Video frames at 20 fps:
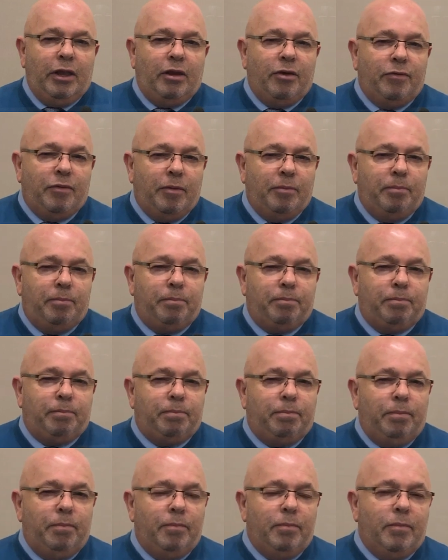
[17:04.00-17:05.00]
of a
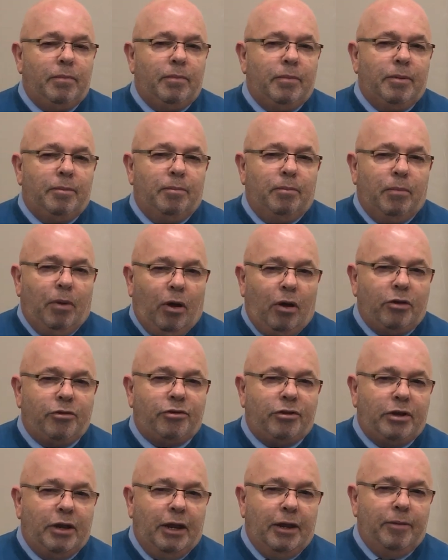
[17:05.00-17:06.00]

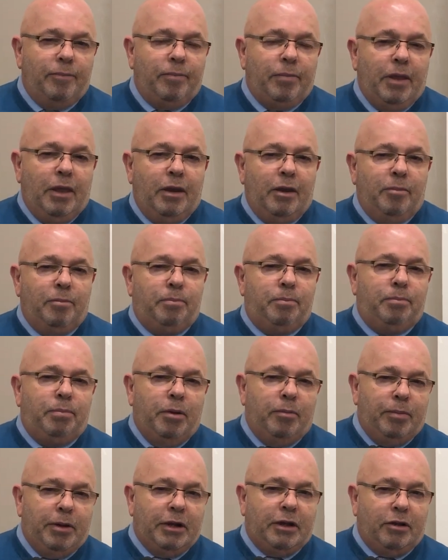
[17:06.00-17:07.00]
master in a
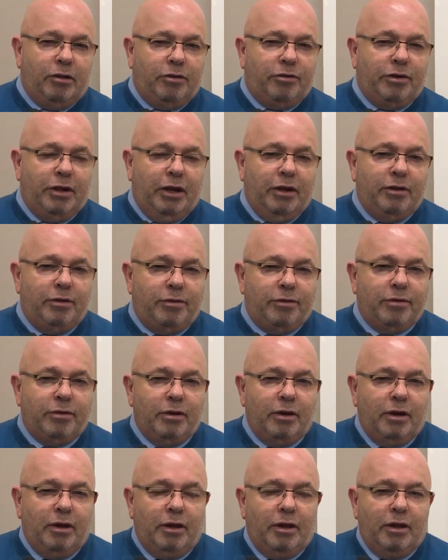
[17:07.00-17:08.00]
biblical sense,
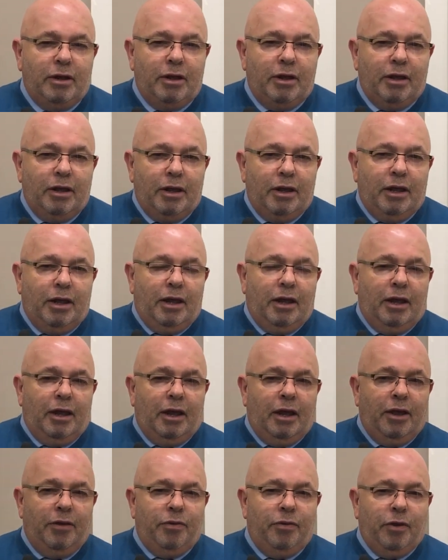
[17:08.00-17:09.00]

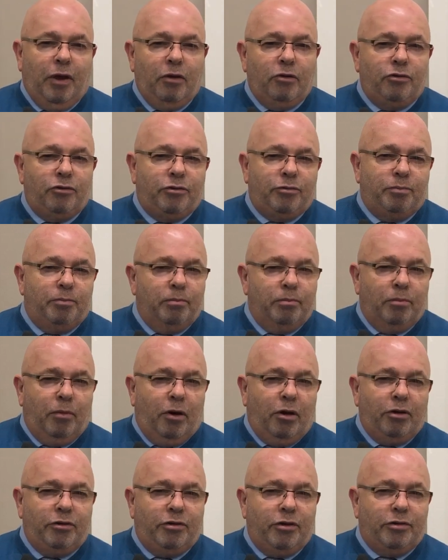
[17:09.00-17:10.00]
uh, those
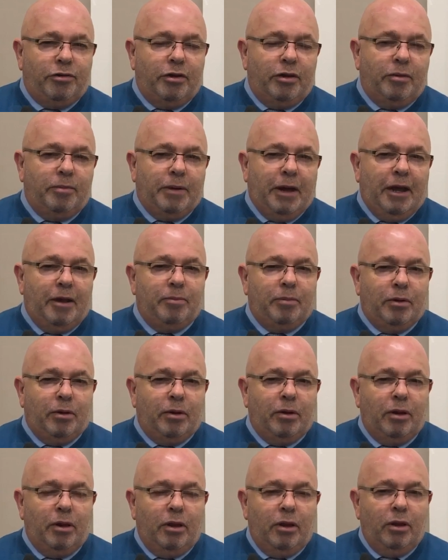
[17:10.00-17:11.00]
masters in the
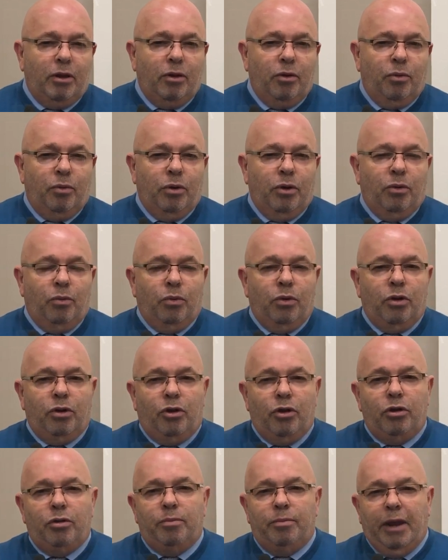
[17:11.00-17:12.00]
Bible were, were
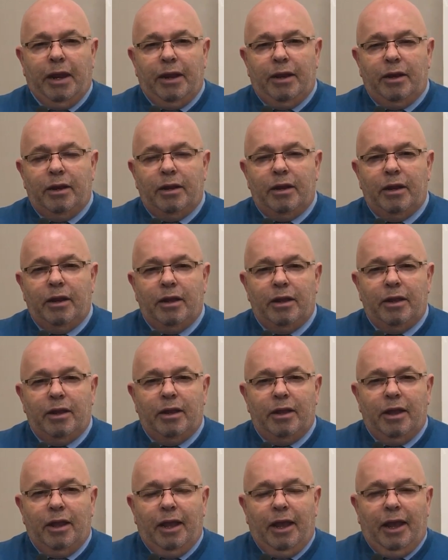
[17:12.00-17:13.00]
good men
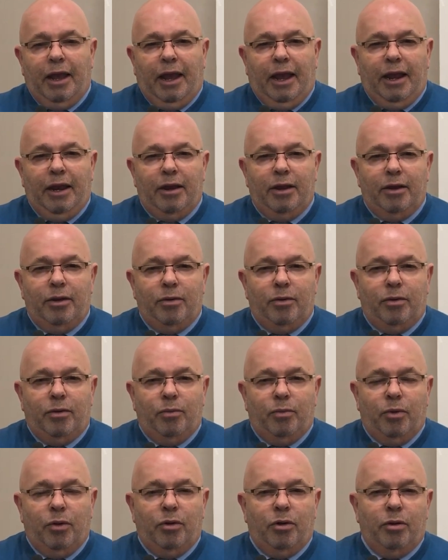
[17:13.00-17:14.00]
and
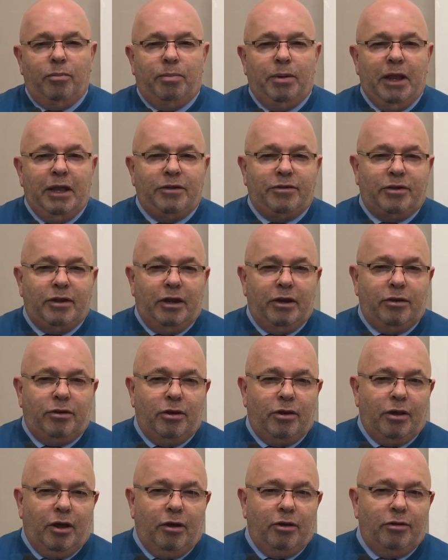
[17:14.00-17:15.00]
were a blessing to
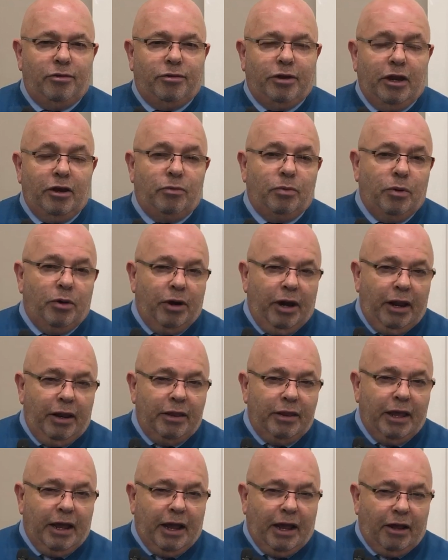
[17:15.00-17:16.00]
those that were in
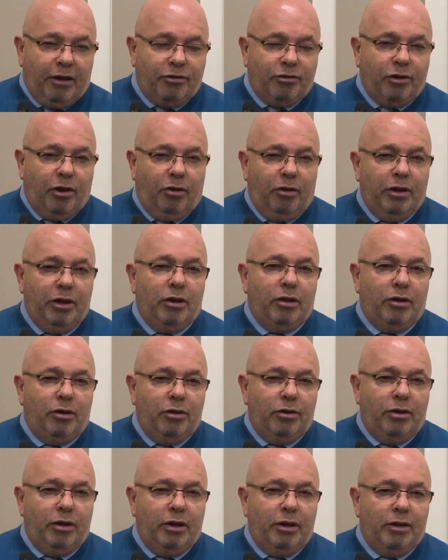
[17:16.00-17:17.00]
the household,
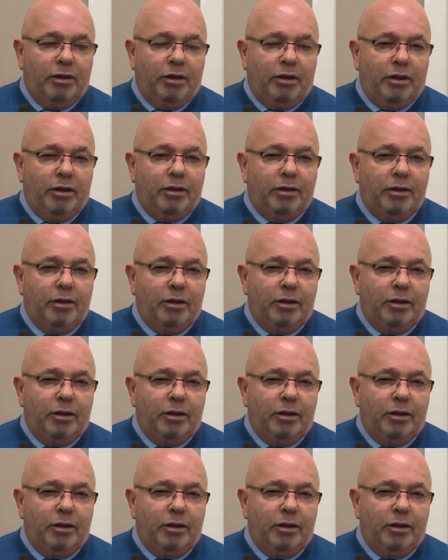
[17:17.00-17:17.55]
including the,